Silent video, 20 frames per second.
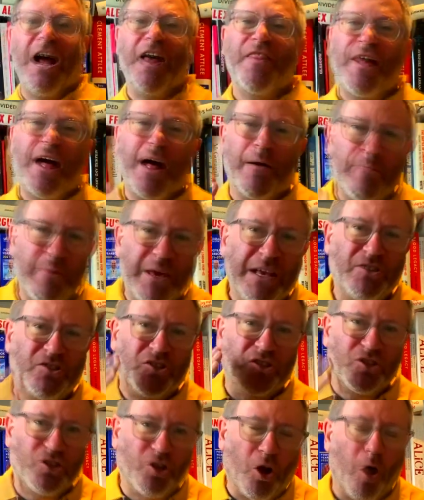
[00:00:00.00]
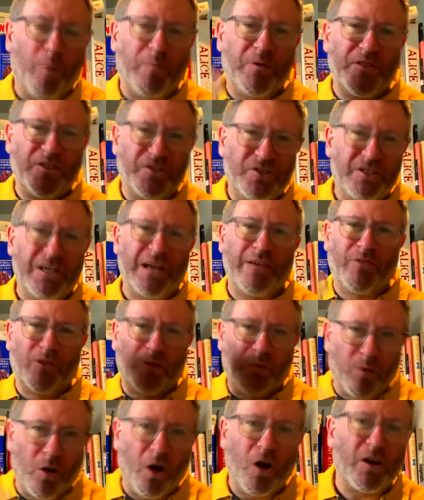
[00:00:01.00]
and that means stopping the
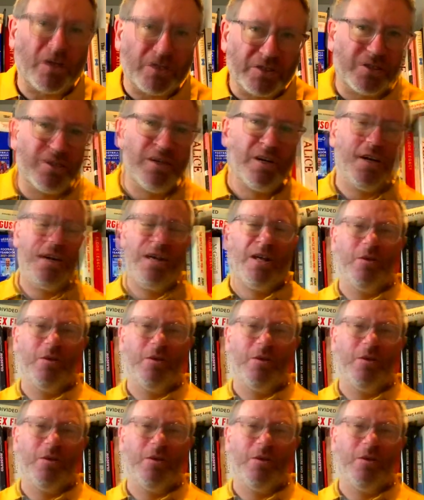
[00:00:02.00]
civil wars